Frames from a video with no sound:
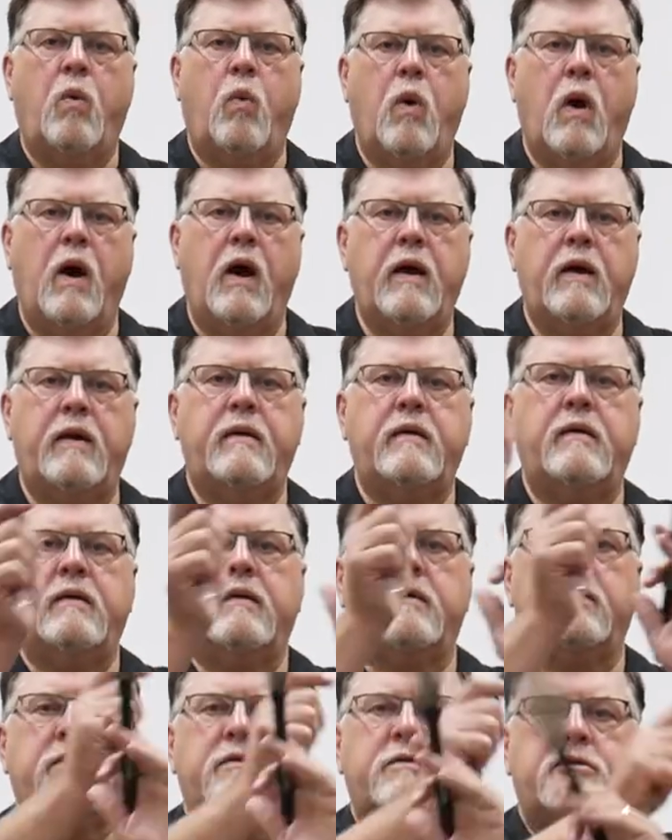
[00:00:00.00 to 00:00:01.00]

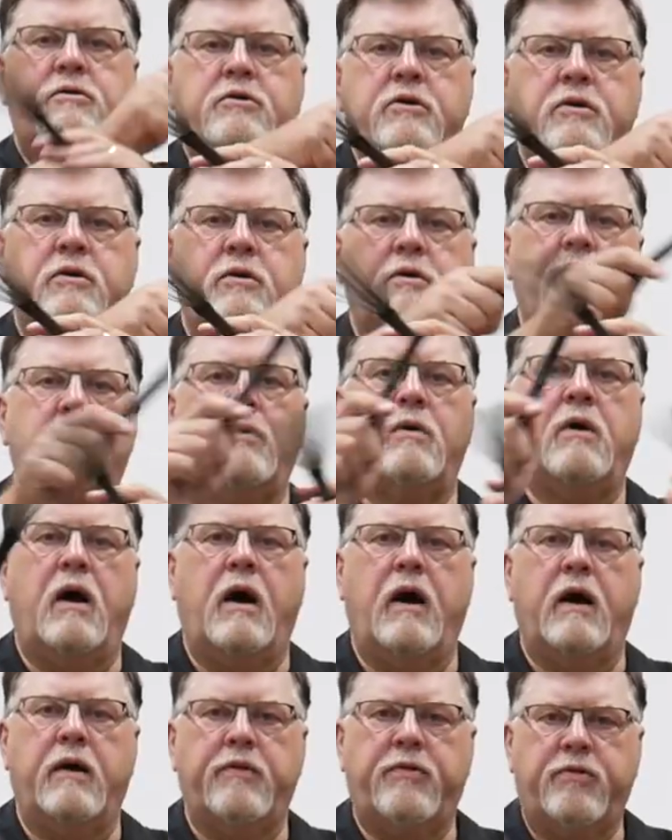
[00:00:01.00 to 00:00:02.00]
One, two,
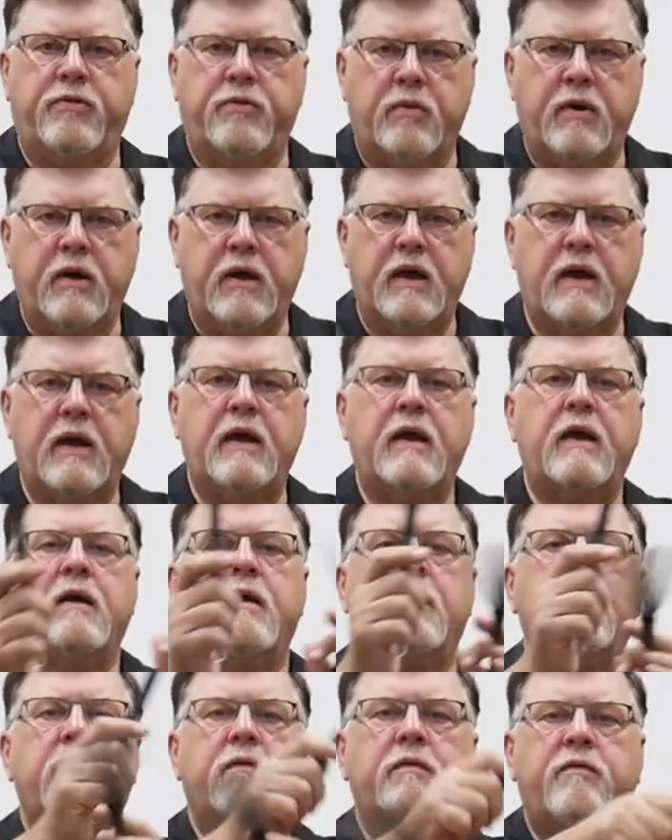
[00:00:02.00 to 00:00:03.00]
3,
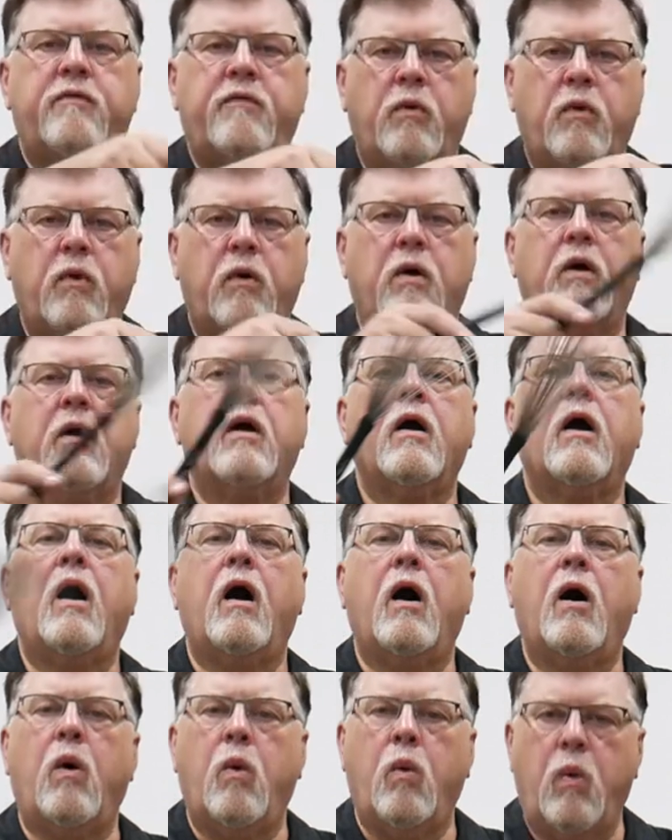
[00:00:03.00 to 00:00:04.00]
4,
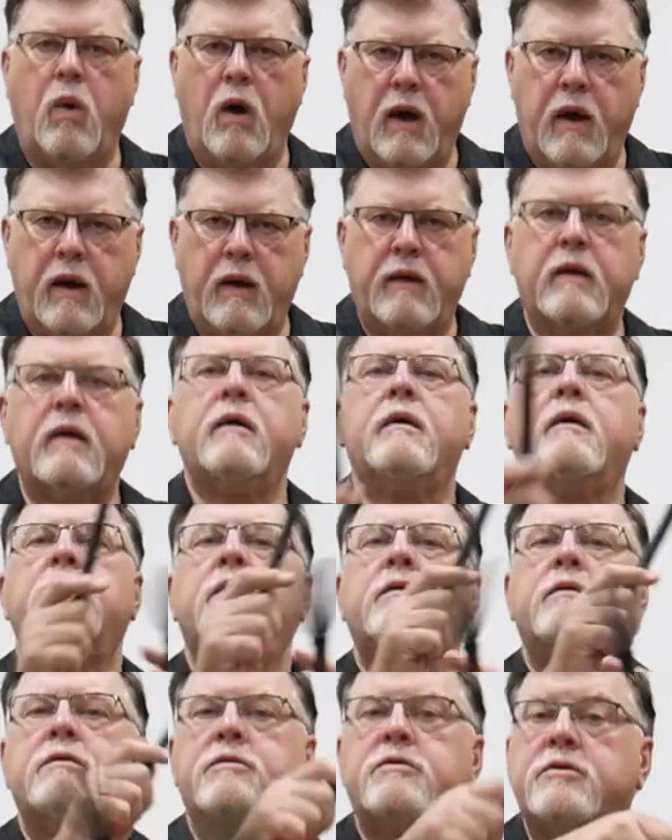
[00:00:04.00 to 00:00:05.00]
1,
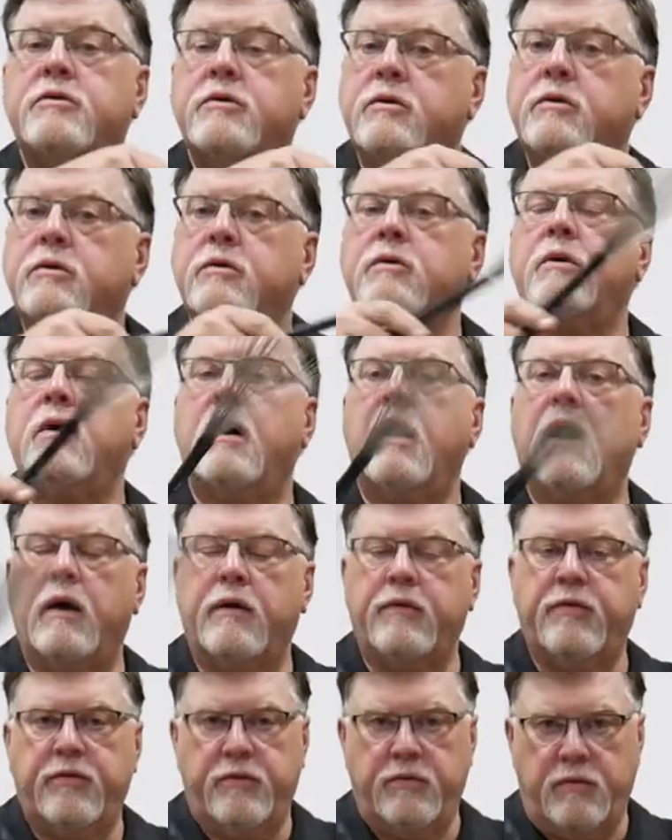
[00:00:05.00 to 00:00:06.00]
2,
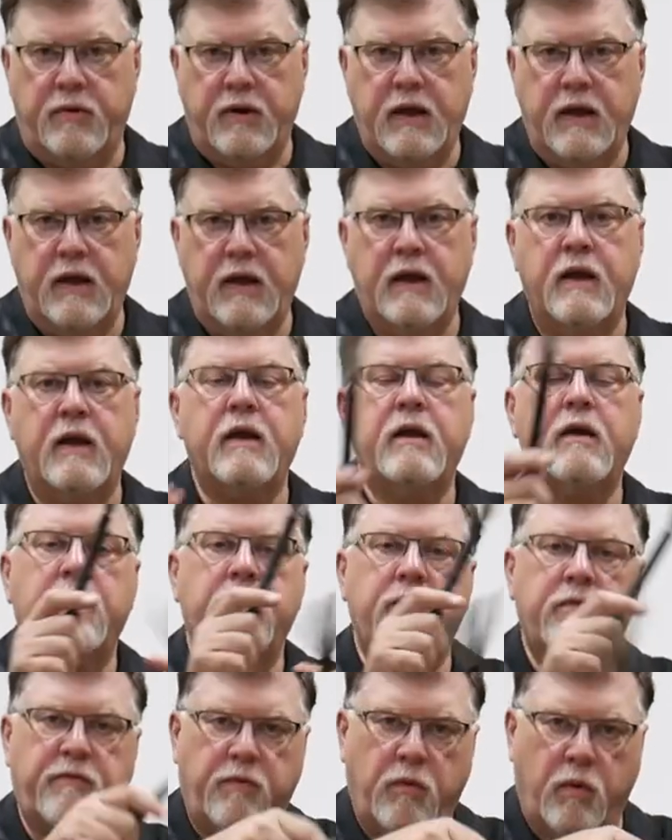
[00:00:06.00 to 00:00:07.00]
3,
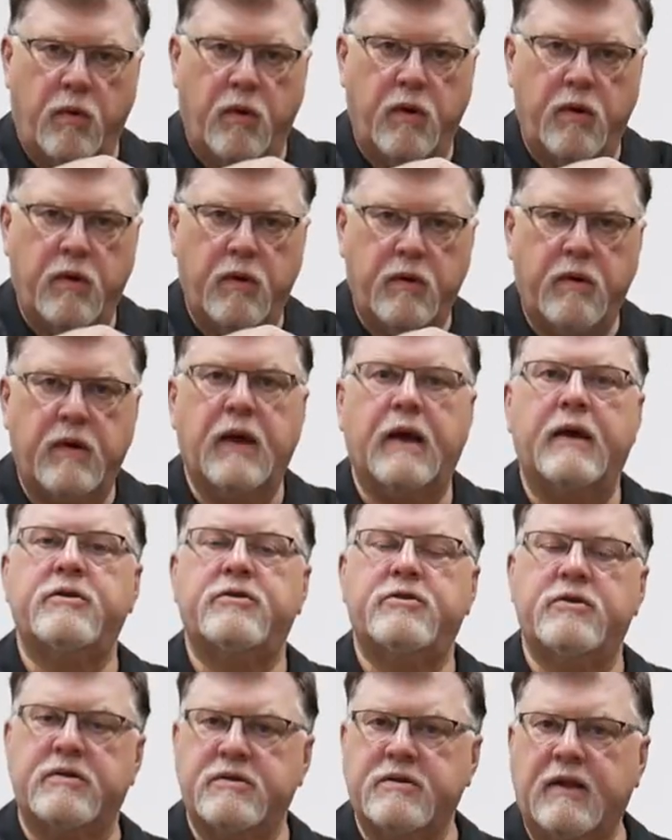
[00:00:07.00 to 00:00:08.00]
4. Okay,
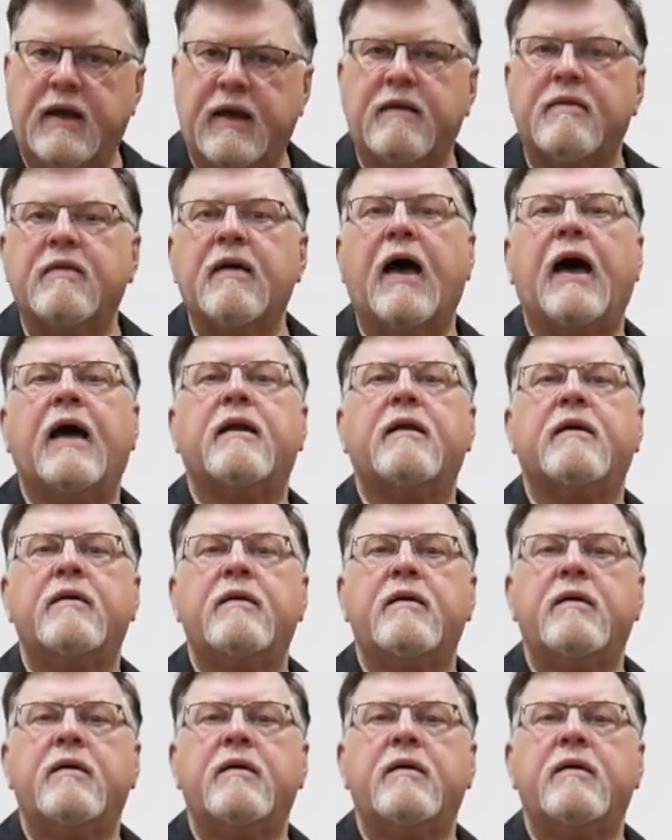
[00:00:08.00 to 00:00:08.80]
just like that.